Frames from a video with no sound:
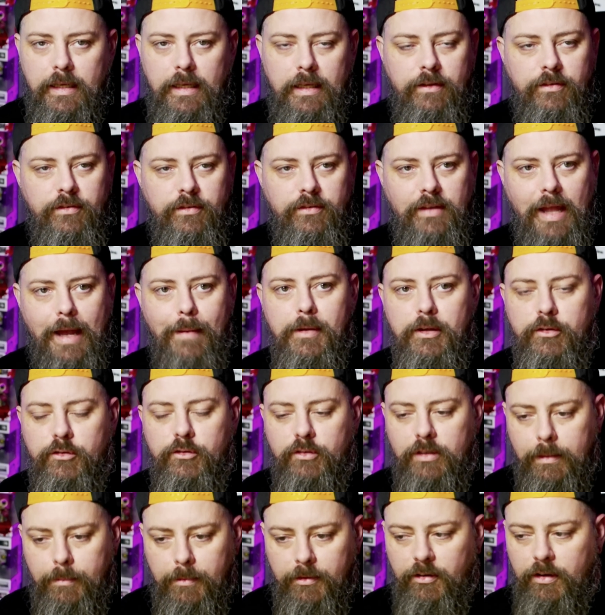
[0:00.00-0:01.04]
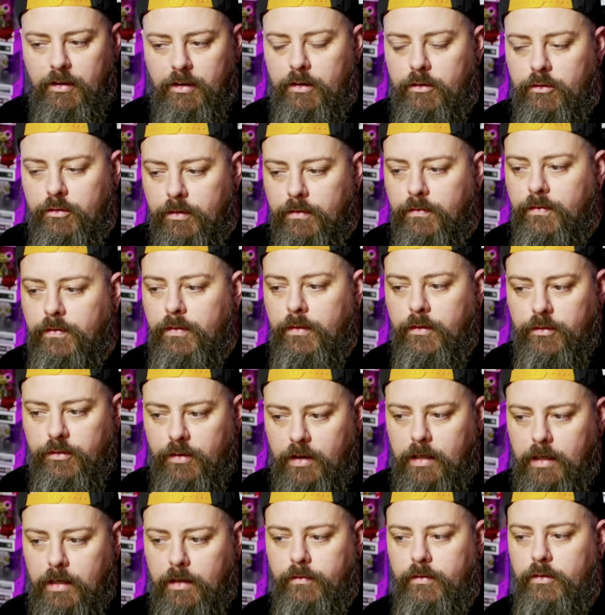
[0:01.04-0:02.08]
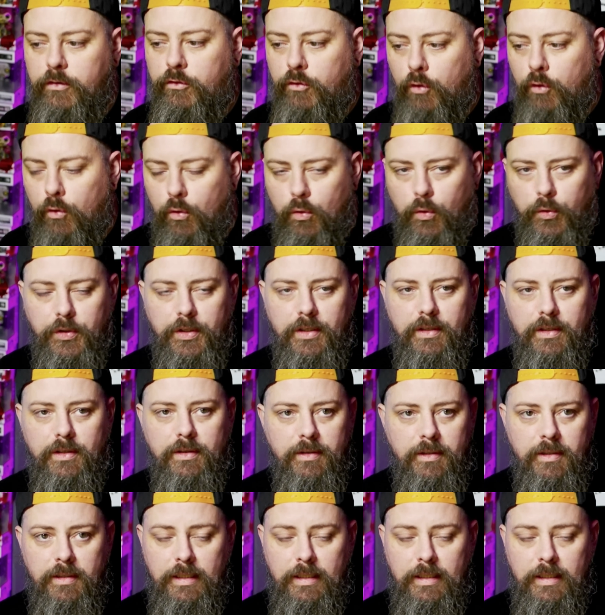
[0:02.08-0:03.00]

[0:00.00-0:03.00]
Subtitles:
it's damaged limitation for the sake of his daughter.